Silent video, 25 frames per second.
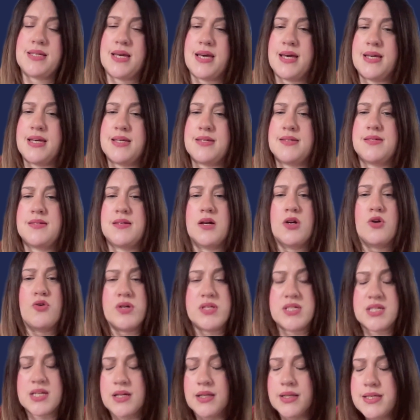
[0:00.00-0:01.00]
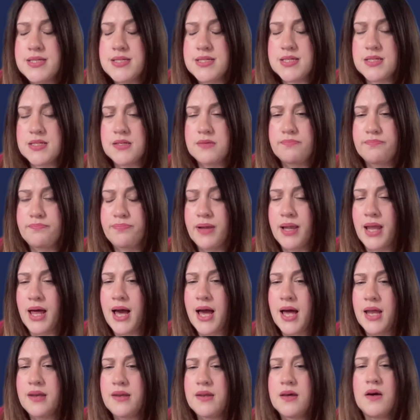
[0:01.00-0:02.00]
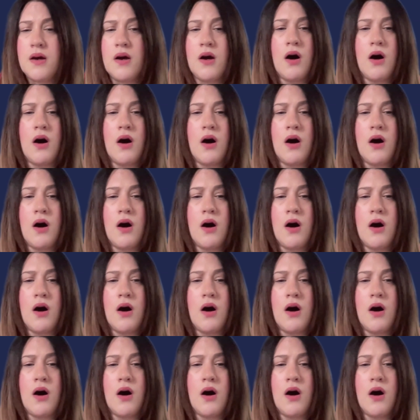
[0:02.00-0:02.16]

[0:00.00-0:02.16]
is a critical incident plan